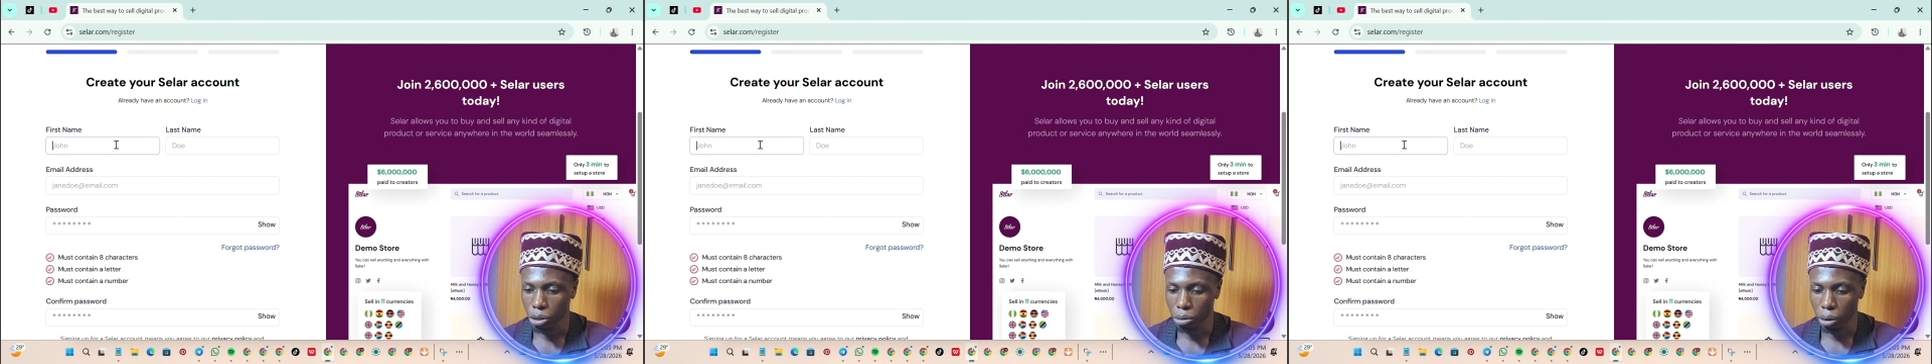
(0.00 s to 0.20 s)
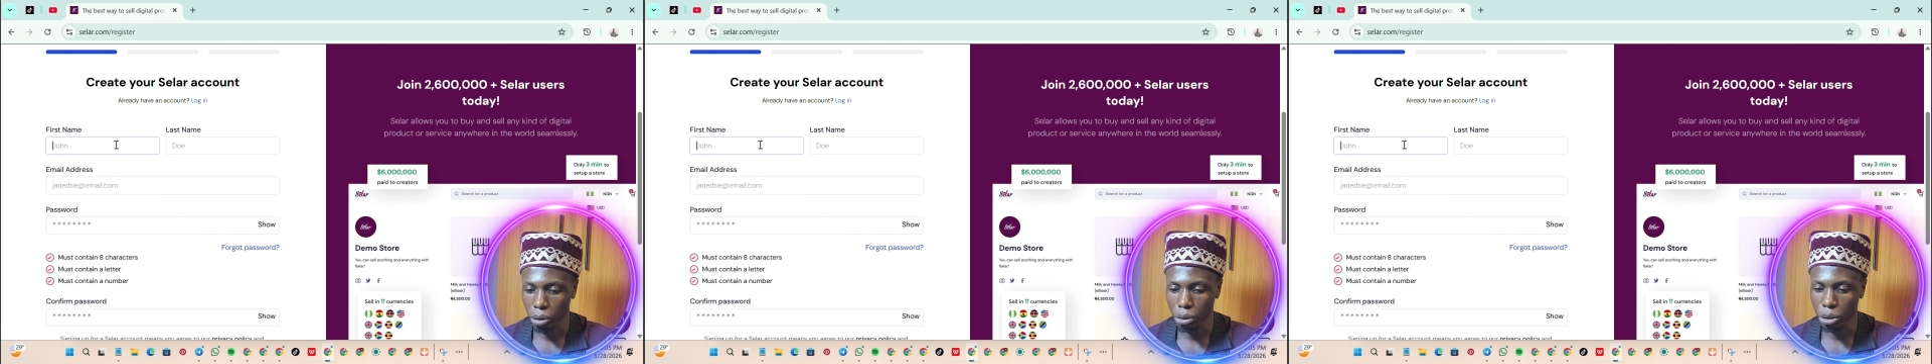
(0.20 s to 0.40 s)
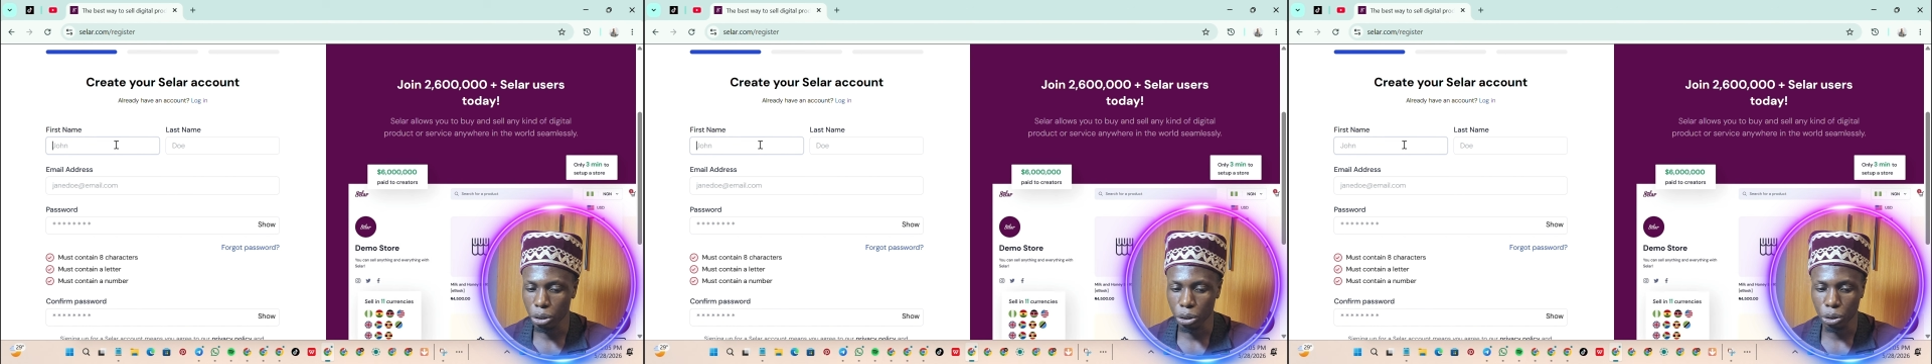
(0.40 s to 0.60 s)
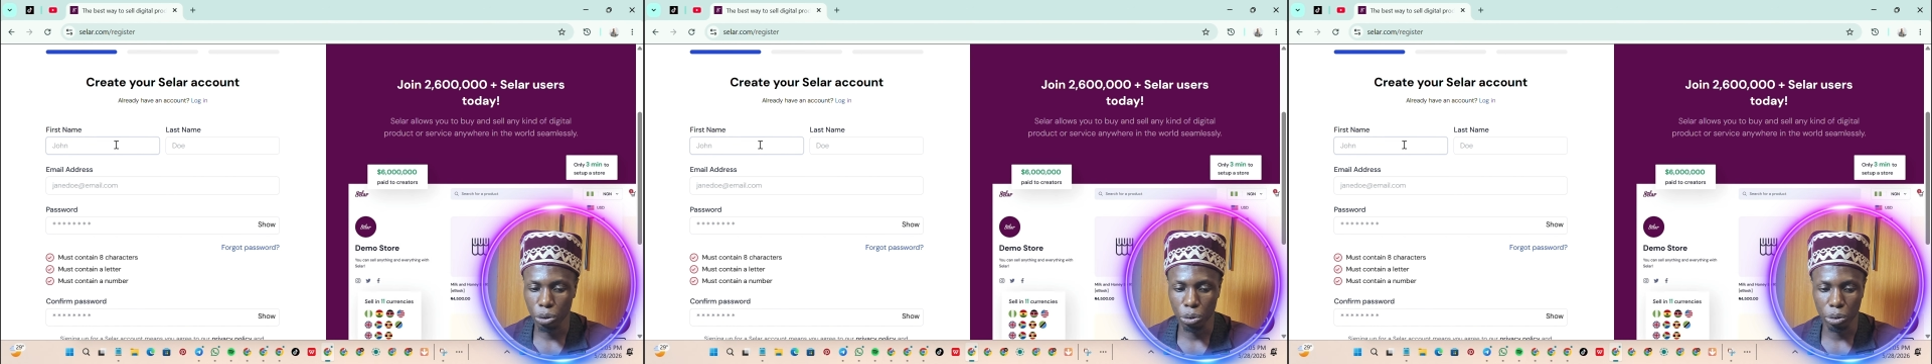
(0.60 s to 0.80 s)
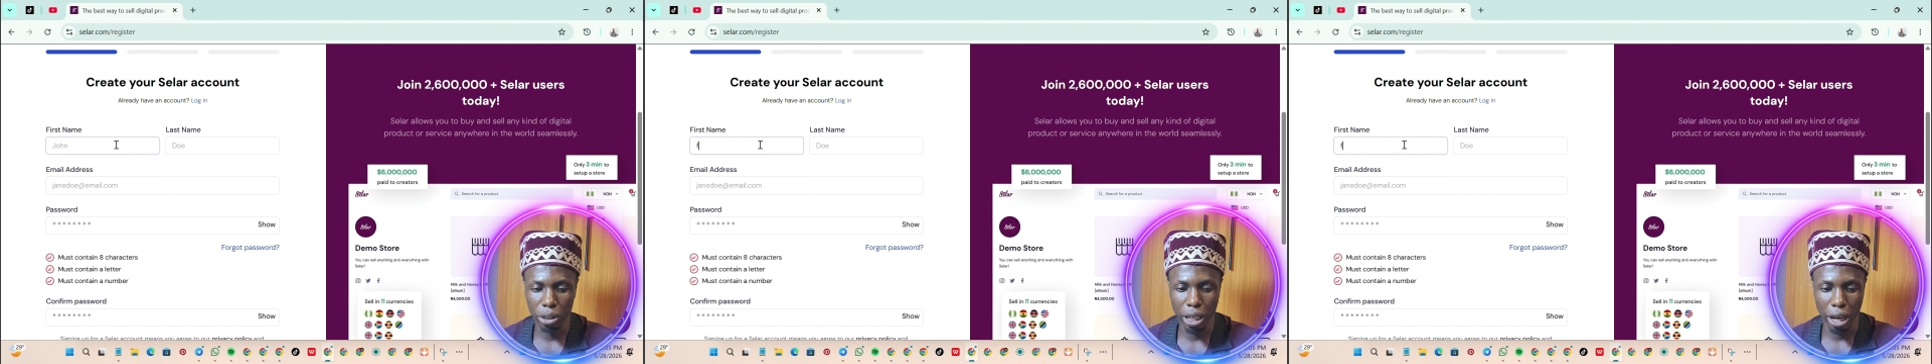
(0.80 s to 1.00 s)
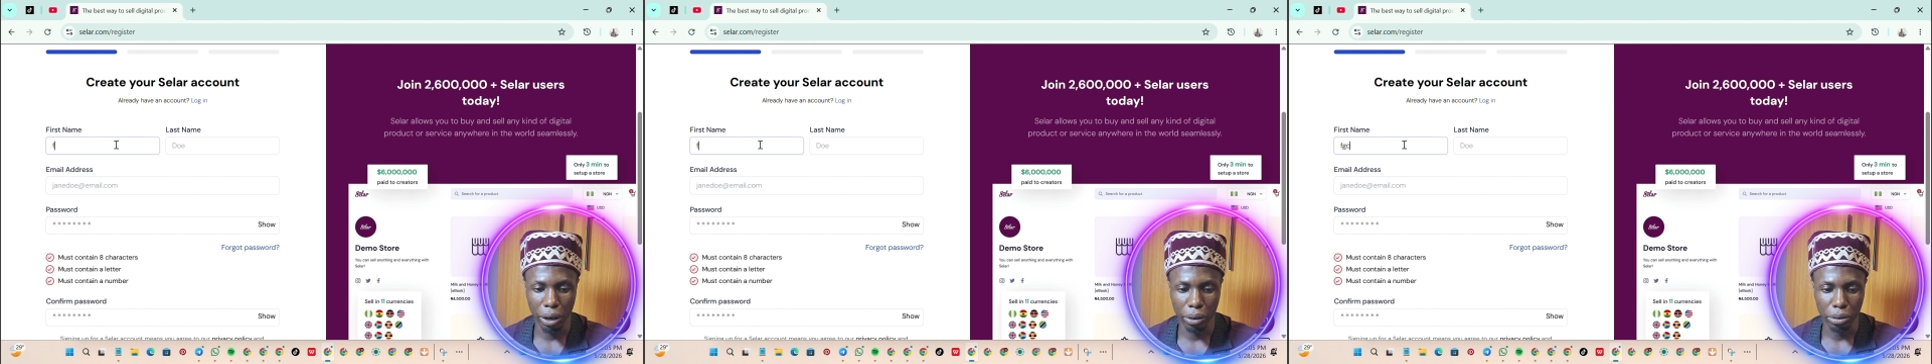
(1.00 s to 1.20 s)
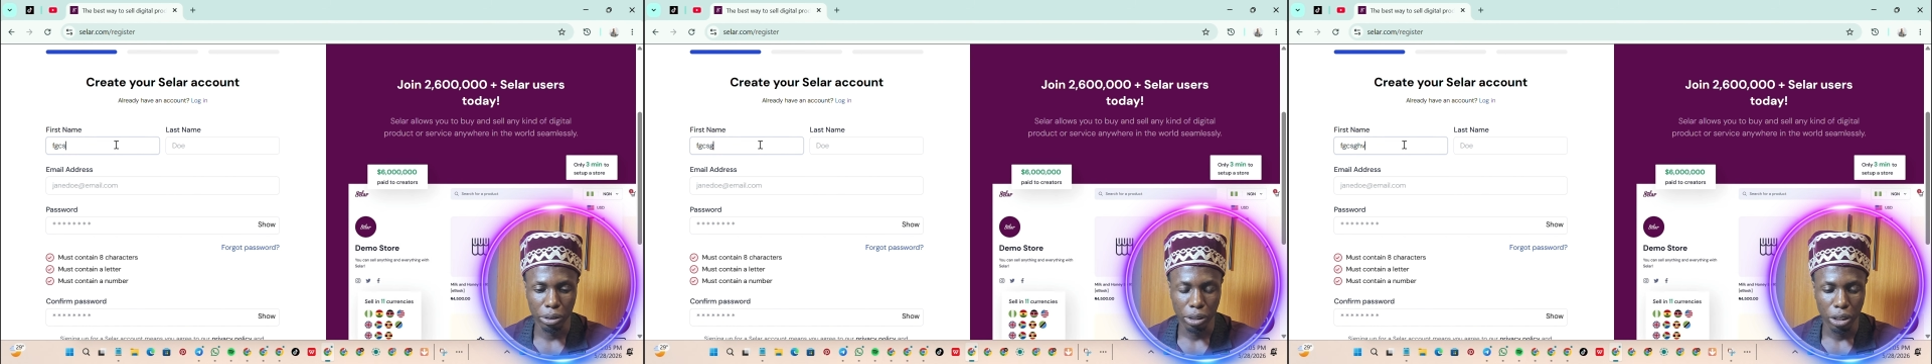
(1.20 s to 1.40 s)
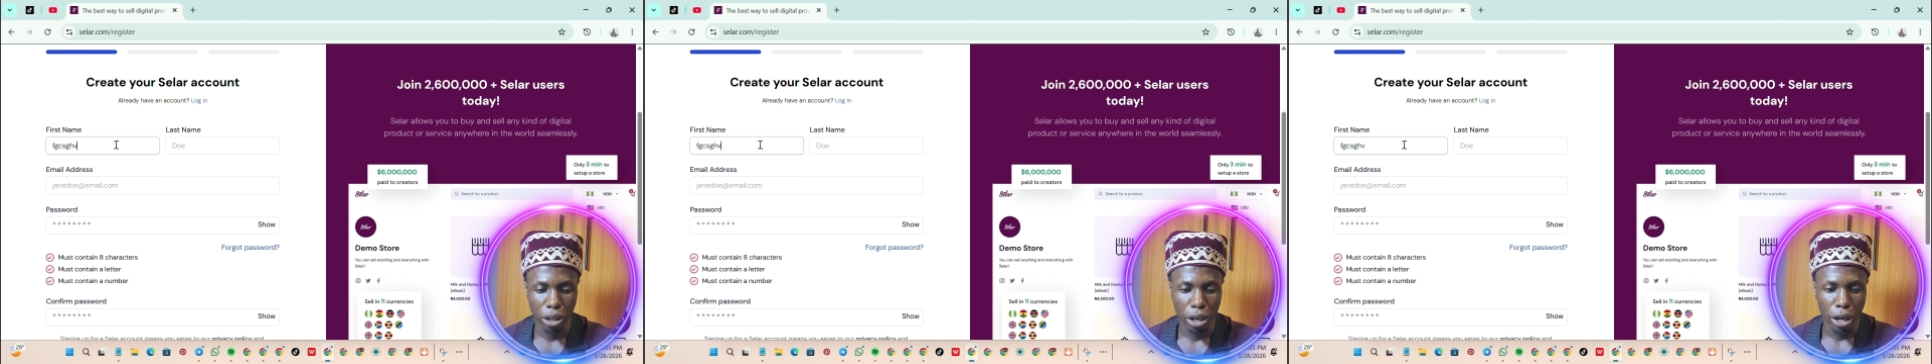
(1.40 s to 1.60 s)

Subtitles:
You're going to scroll down.